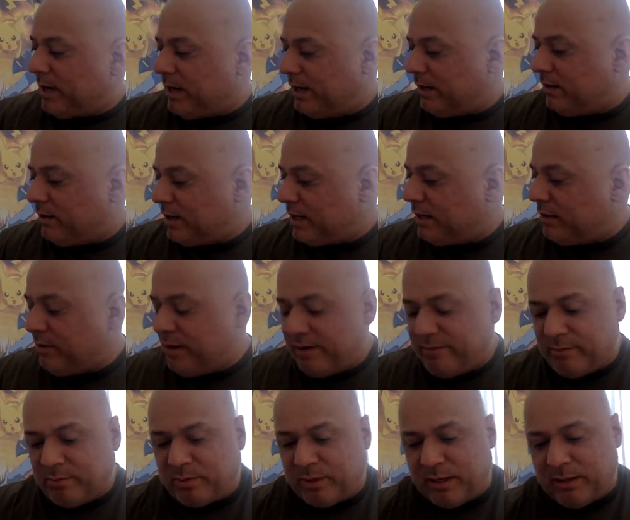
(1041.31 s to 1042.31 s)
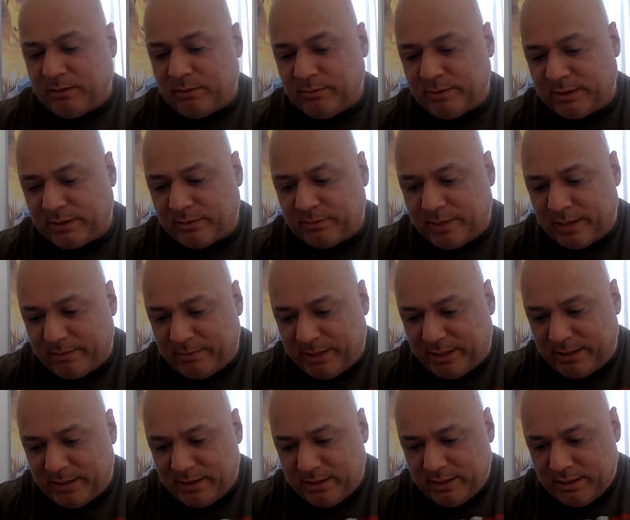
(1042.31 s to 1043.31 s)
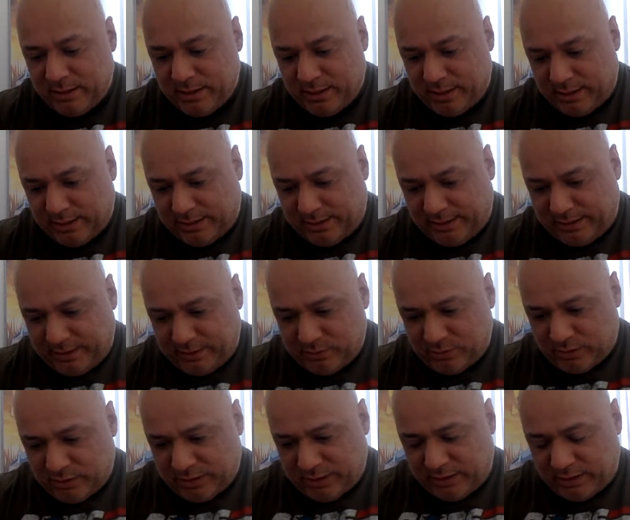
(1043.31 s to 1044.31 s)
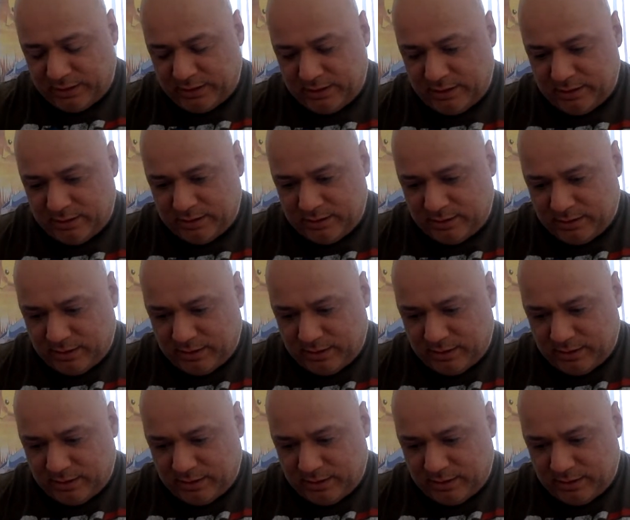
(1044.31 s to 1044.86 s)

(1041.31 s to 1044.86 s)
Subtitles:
I don't have a problem with him. I mean, I think he's really good.